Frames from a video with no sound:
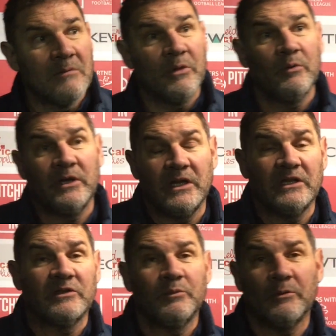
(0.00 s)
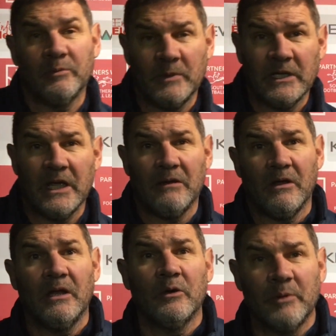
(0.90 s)
but we need to probably get
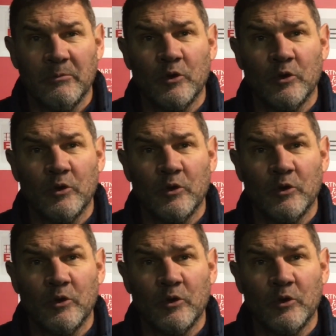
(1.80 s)
a little bit